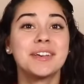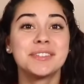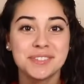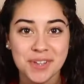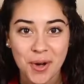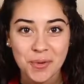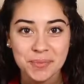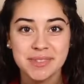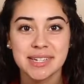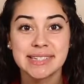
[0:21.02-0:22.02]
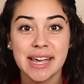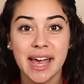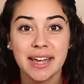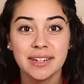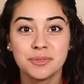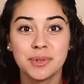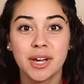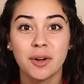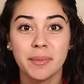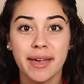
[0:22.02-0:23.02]
So, today we
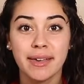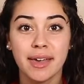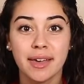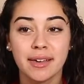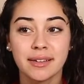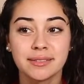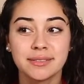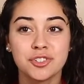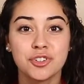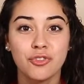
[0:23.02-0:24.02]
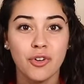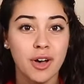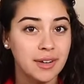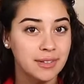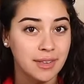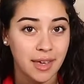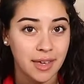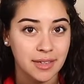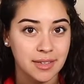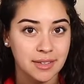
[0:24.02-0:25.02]
are making chiffon
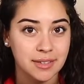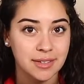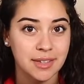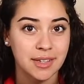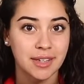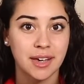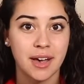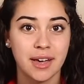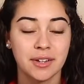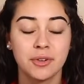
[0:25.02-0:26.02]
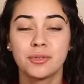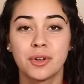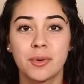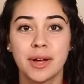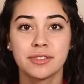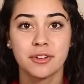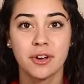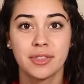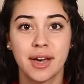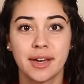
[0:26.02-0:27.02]
cake. I don't know why it's
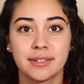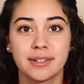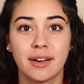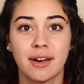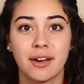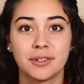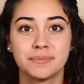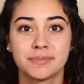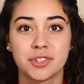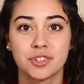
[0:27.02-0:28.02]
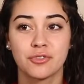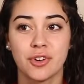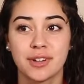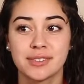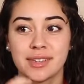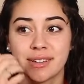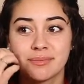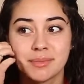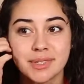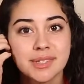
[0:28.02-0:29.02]
called that. Chiffon is like a
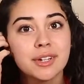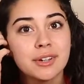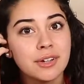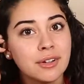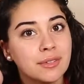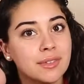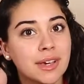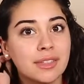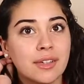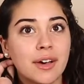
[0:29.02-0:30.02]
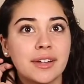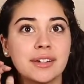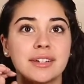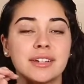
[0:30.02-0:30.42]
material, I thought.